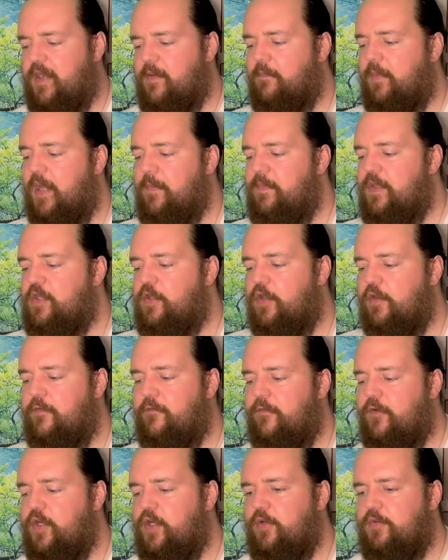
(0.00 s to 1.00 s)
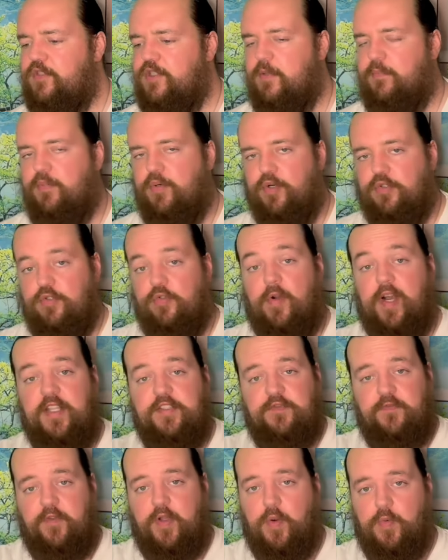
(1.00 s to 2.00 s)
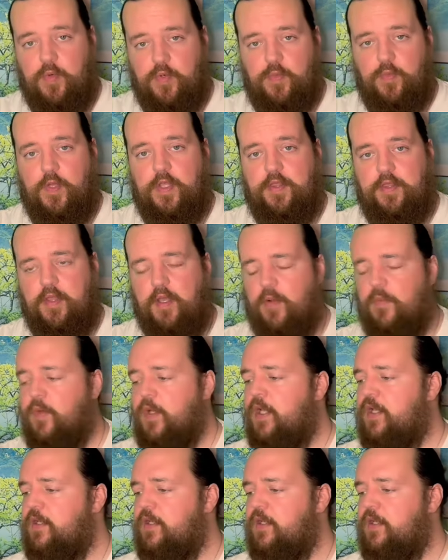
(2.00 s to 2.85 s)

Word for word: It might be good for you to progress forward with, though.